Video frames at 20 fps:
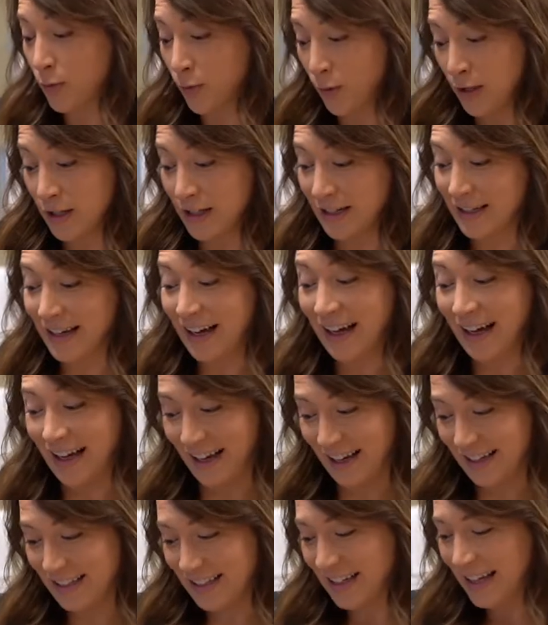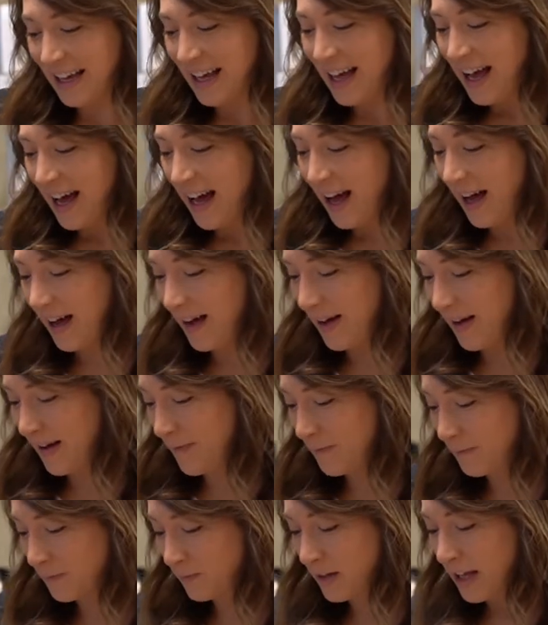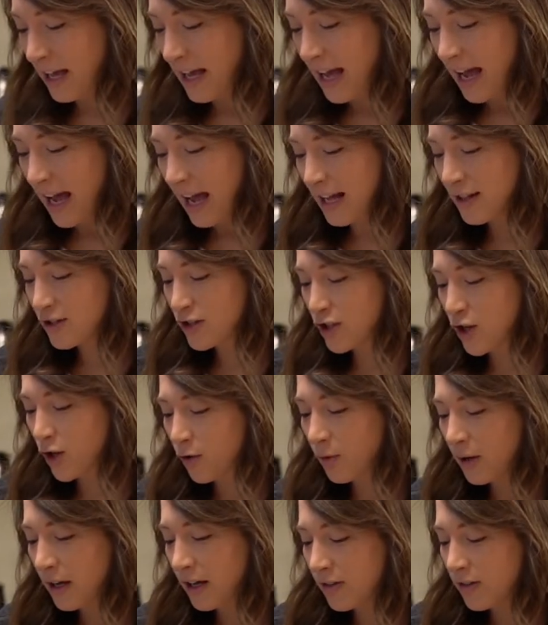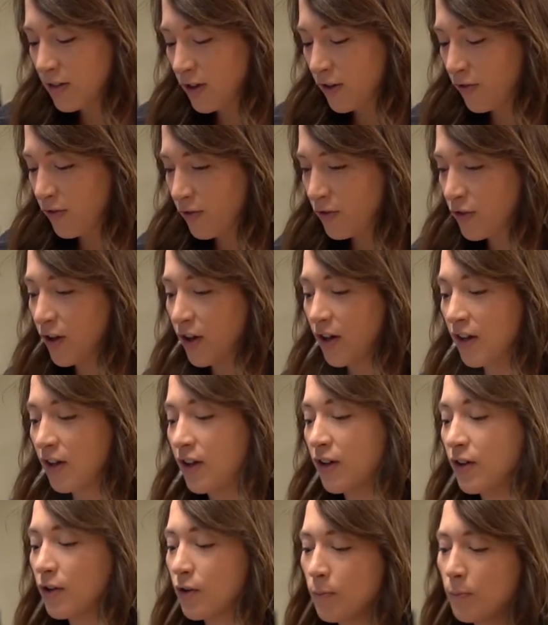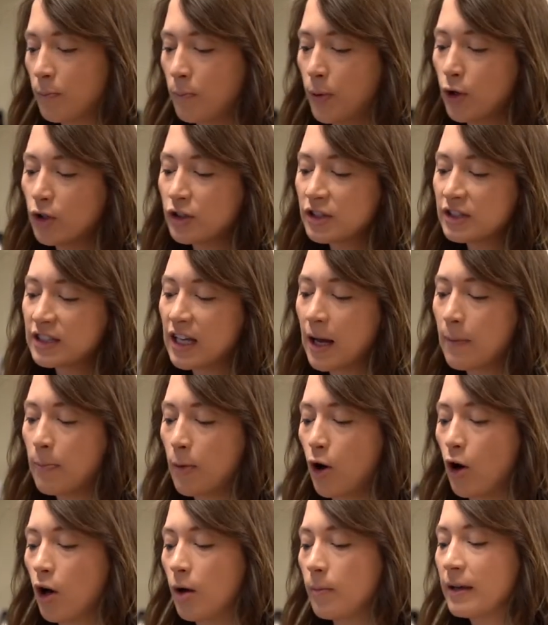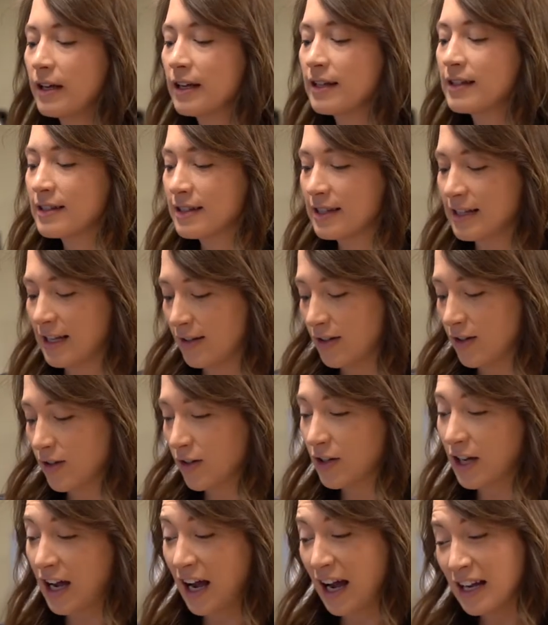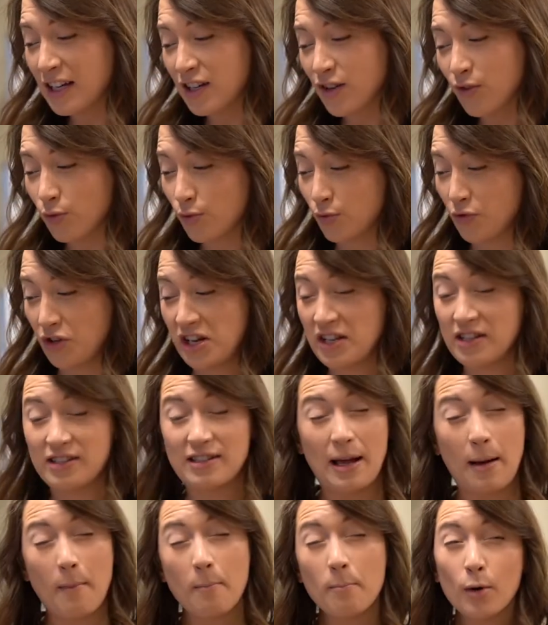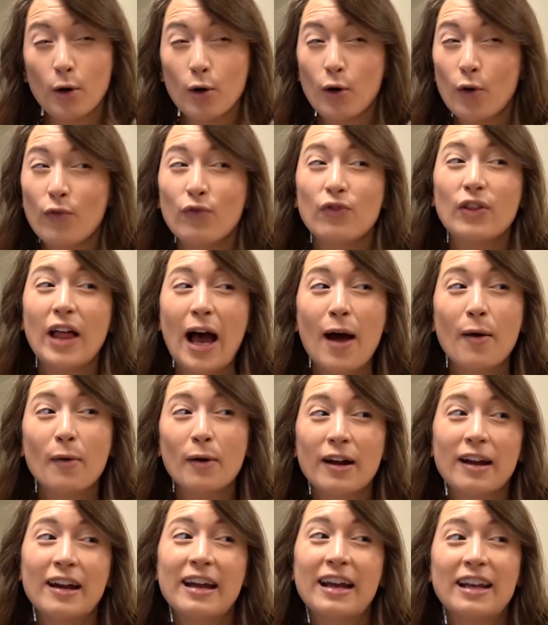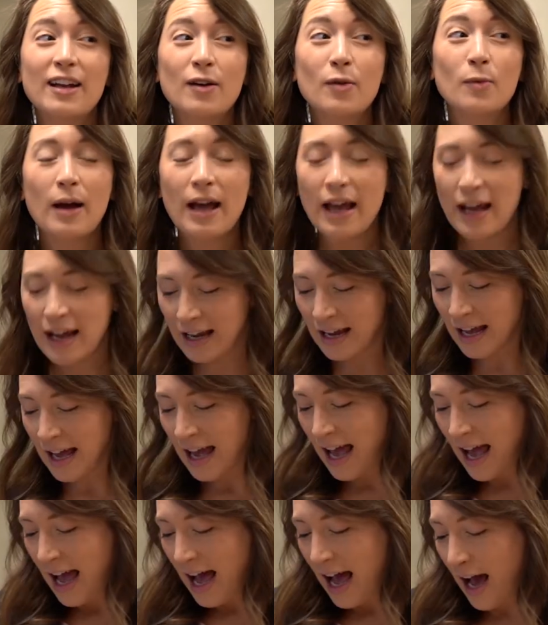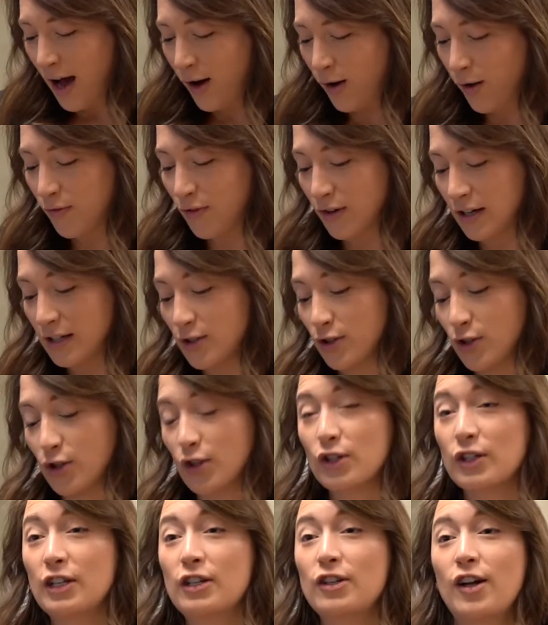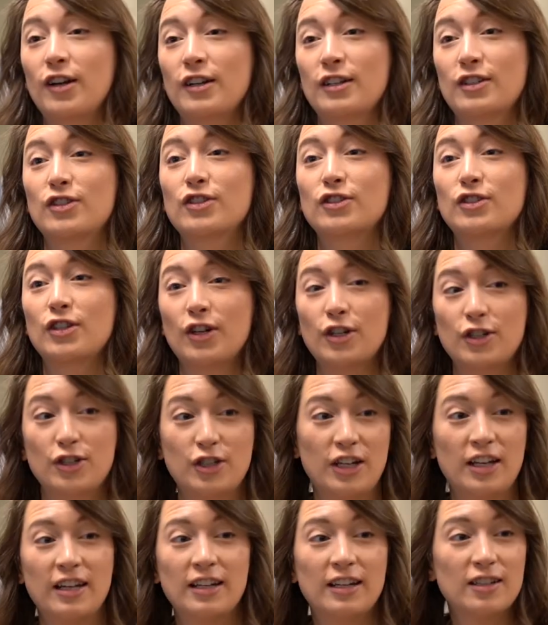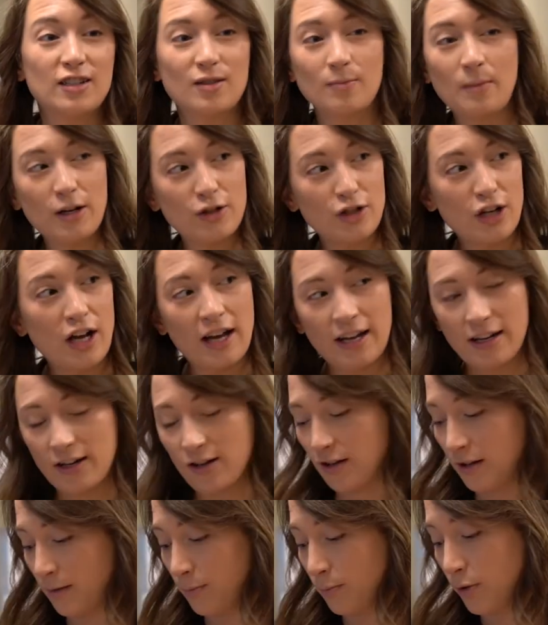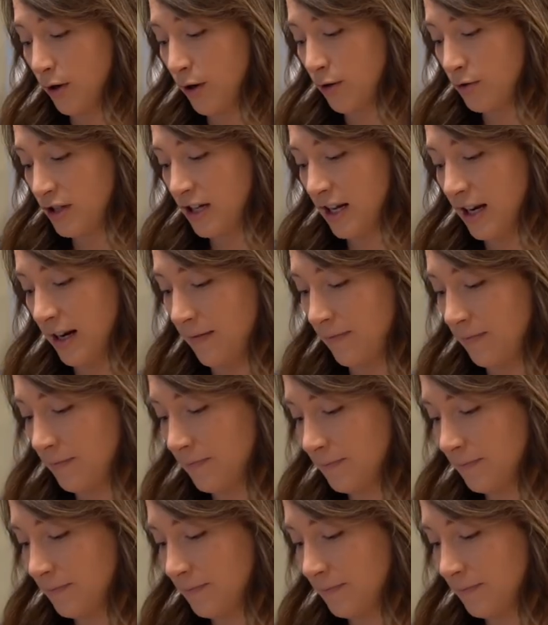would not. And so the pulsed up almonds kind of resemble flour in a way. However, it's certainly not as starchy and it's much higher in protein.